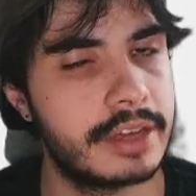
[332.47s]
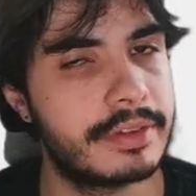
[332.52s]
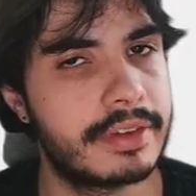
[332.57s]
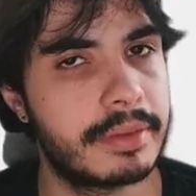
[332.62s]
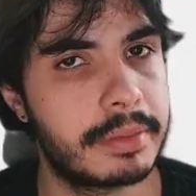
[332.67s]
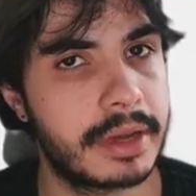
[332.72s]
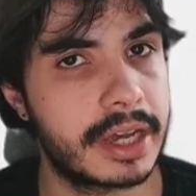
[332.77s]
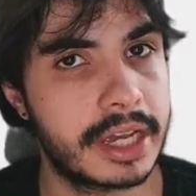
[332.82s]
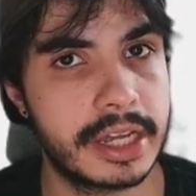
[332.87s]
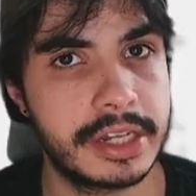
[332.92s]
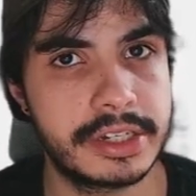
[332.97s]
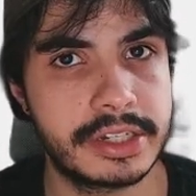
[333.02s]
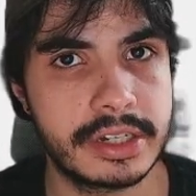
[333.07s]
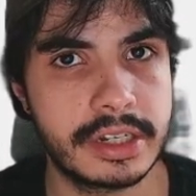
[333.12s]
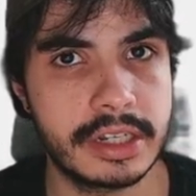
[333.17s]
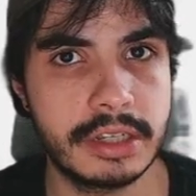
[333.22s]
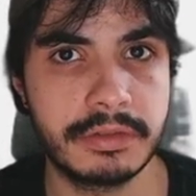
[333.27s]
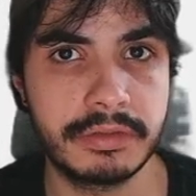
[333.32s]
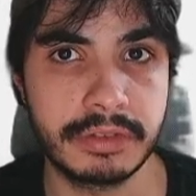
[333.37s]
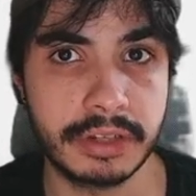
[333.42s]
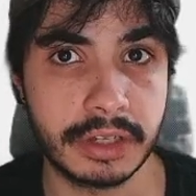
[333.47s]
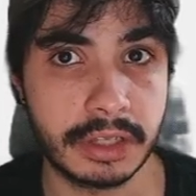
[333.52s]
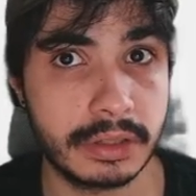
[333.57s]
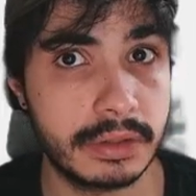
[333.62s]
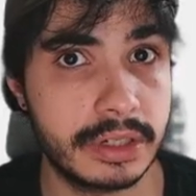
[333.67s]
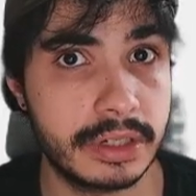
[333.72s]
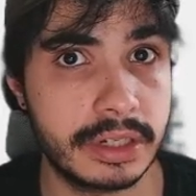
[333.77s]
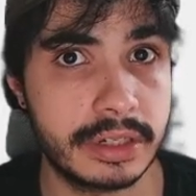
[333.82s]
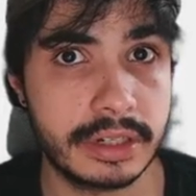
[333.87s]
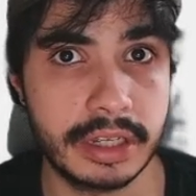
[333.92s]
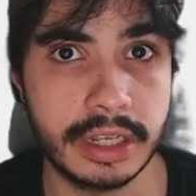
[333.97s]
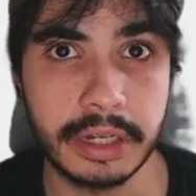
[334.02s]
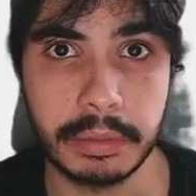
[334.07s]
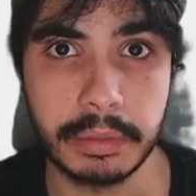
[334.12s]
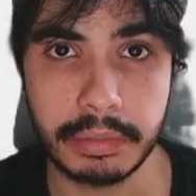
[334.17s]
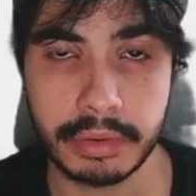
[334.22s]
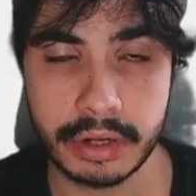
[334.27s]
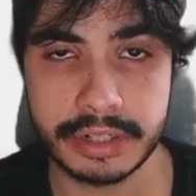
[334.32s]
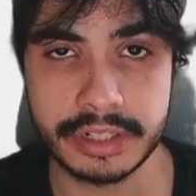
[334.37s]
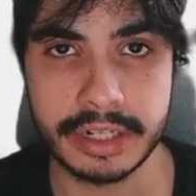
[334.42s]
If a package you've included in your
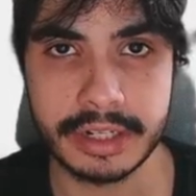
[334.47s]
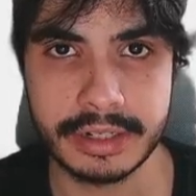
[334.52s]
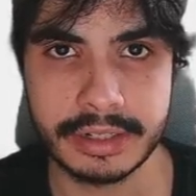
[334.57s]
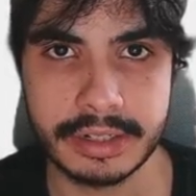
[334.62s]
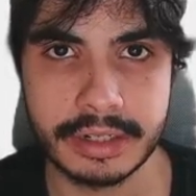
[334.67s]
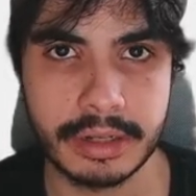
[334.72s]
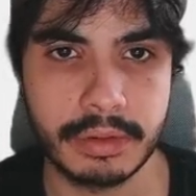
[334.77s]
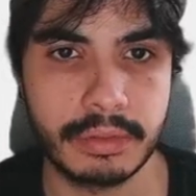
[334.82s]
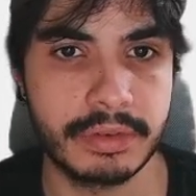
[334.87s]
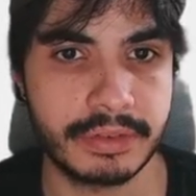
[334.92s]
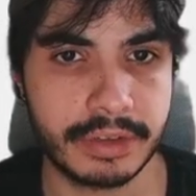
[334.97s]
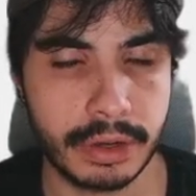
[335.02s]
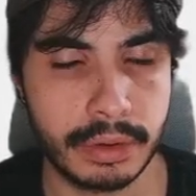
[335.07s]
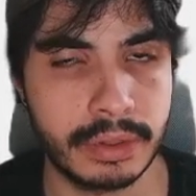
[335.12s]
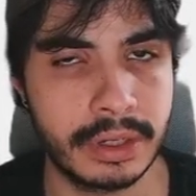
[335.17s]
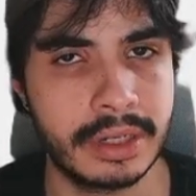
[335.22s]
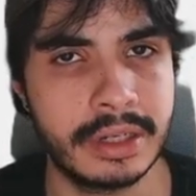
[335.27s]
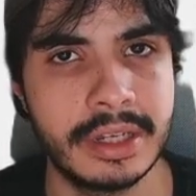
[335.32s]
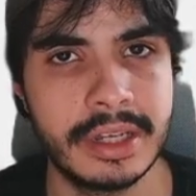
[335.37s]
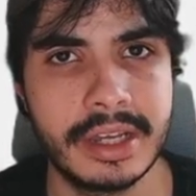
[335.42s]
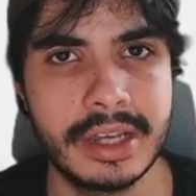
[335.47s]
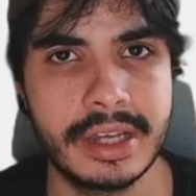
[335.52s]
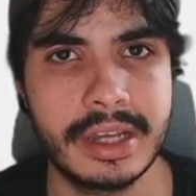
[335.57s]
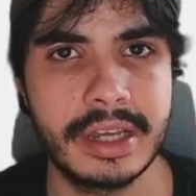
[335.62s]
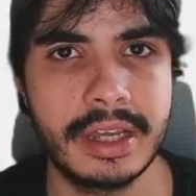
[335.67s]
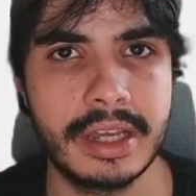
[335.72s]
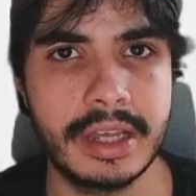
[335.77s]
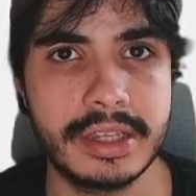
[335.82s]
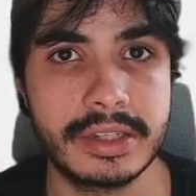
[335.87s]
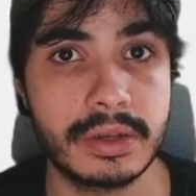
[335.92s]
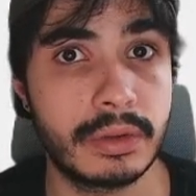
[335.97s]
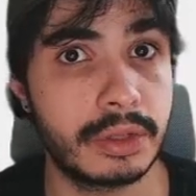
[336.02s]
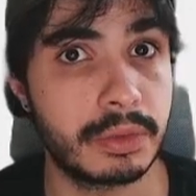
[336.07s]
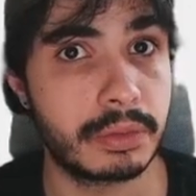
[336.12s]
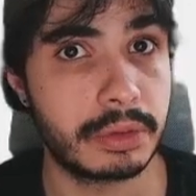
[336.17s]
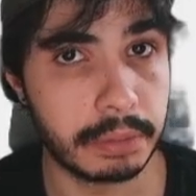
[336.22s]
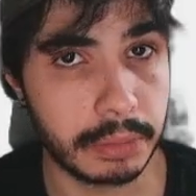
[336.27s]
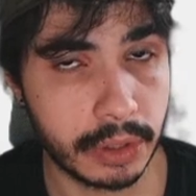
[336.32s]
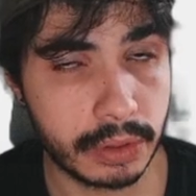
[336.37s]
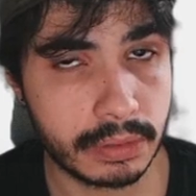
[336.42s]
project with Conan is on the
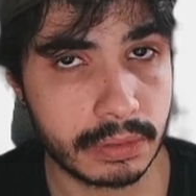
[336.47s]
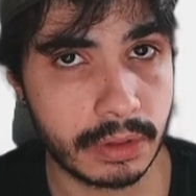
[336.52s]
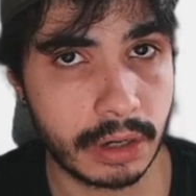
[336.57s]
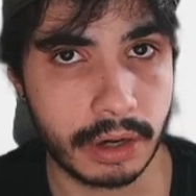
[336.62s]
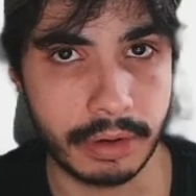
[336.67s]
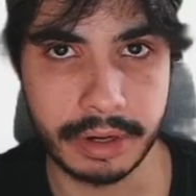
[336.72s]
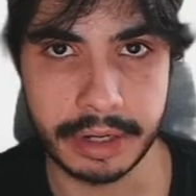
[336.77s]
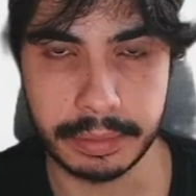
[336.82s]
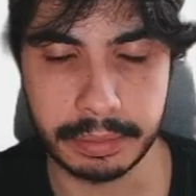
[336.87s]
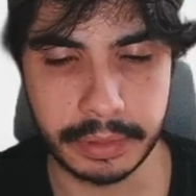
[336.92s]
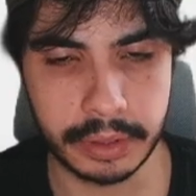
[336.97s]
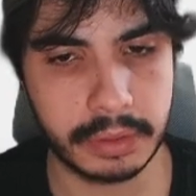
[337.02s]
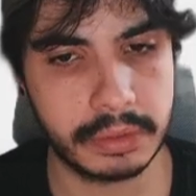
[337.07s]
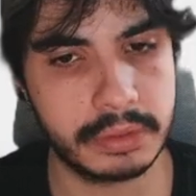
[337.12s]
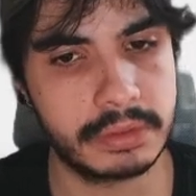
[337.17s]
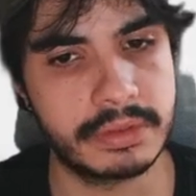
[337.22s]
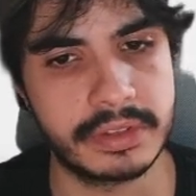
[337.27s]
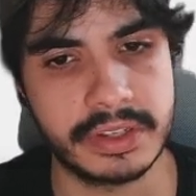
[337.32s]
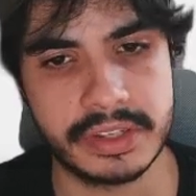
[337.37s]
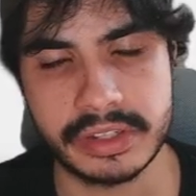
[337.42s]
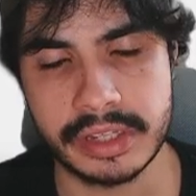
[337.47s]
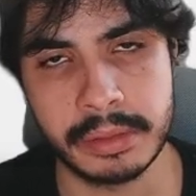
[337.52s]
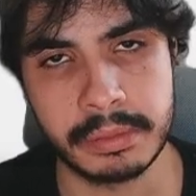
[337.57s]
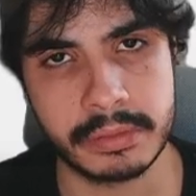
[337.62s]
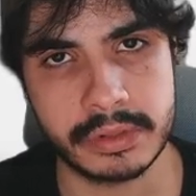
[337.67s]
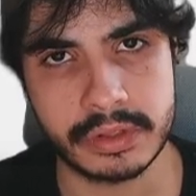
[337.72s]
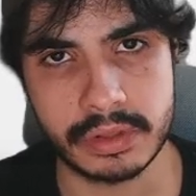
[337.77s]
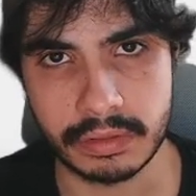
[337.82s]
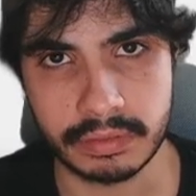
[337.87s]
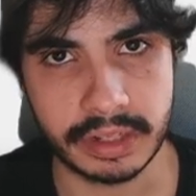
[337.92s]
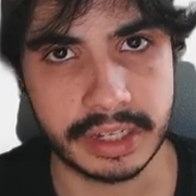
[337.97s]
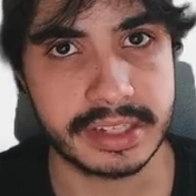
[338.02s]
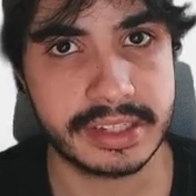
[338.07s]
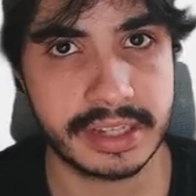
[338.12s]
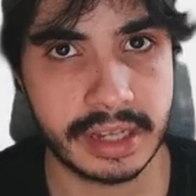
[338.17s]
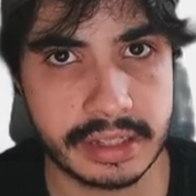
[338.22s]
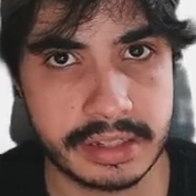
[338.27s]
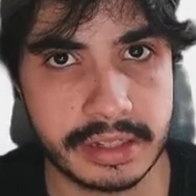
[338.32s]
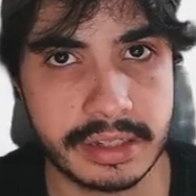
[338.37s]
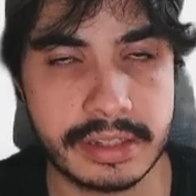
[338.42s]
remote, already built with the same sort of like
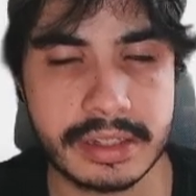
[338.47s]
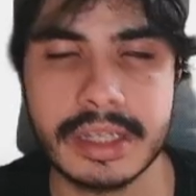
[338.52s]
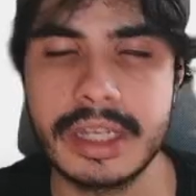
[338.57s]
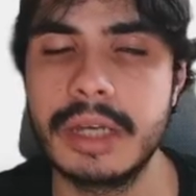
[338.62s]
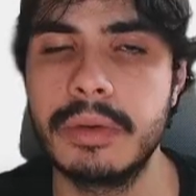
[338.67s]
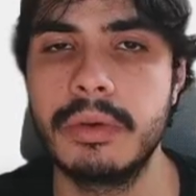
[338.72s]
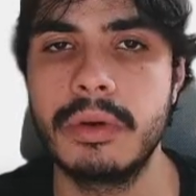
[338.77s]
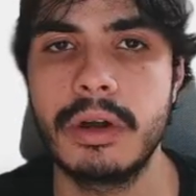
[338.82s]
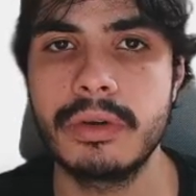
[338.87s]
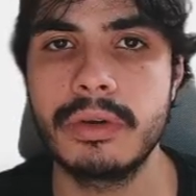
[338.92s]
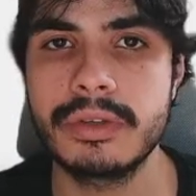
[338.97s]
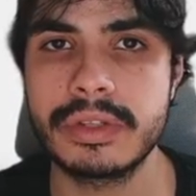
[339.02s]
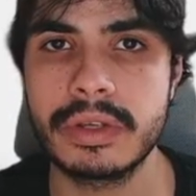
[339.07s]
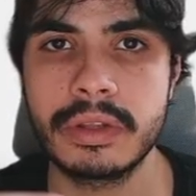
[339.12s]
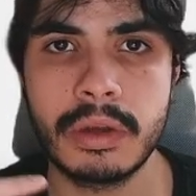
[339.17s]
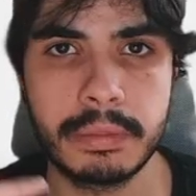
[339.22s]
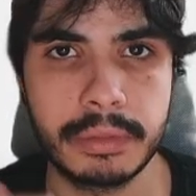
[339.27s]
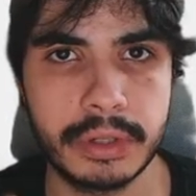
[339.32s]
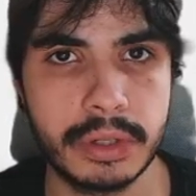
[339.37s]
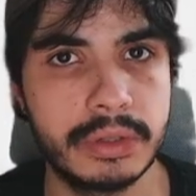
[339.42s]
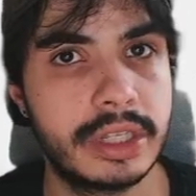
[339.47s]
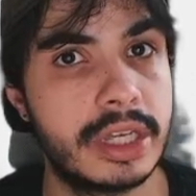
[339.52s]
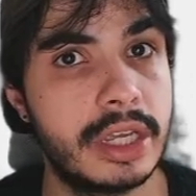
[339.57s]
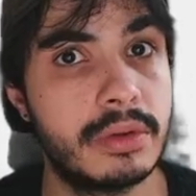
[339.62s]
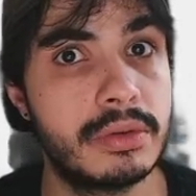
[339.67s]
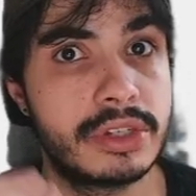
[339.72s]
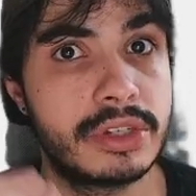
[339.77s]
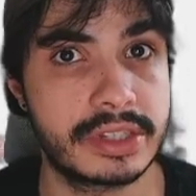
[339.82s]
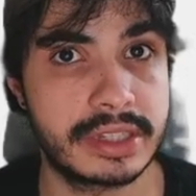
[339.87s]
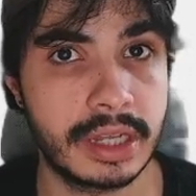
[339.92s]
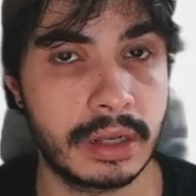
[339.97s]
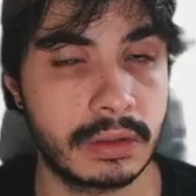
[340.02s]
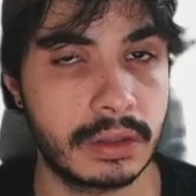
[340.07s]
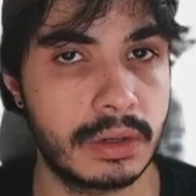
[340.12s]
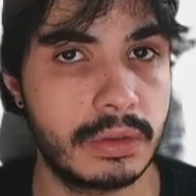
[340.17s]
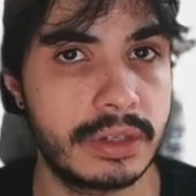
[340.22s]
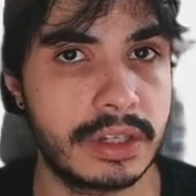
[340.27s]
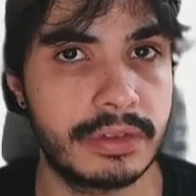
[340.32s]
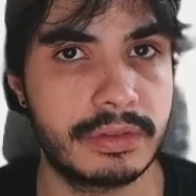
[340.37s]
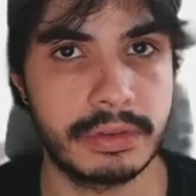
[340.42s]
settings, it will also not build it, it will just
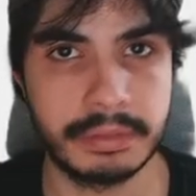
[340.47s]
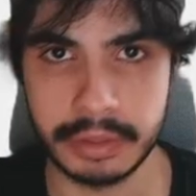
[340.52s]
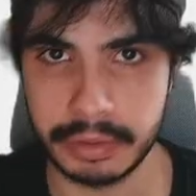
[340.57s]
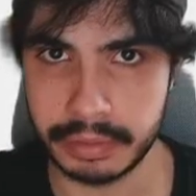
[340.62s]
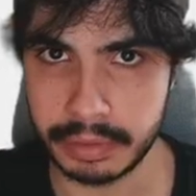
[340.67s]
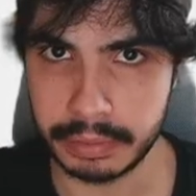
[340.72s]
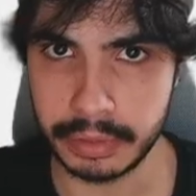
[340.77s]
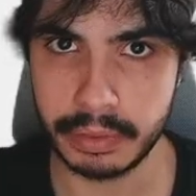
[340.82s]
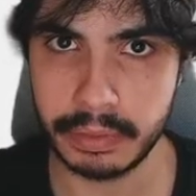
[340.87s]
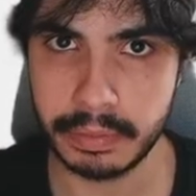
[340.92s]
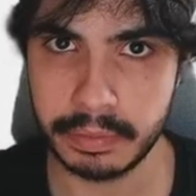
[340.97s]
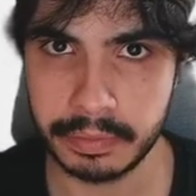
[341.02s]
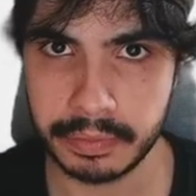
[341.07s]
download it from the remote.